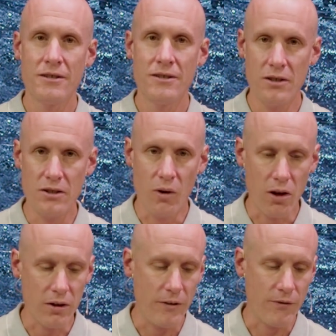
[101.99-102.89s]
You,
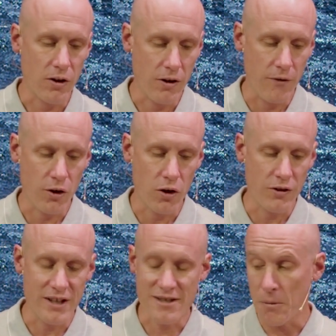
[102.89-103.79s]
all have, have heard
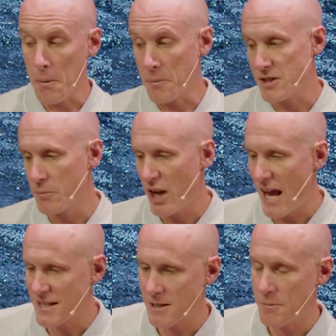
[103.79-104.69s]
this. And I remember someone
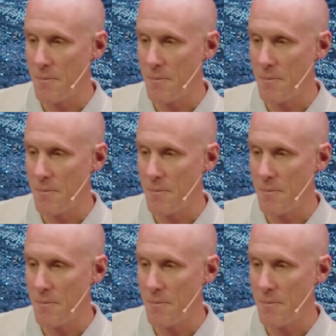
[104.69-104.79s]
asking me,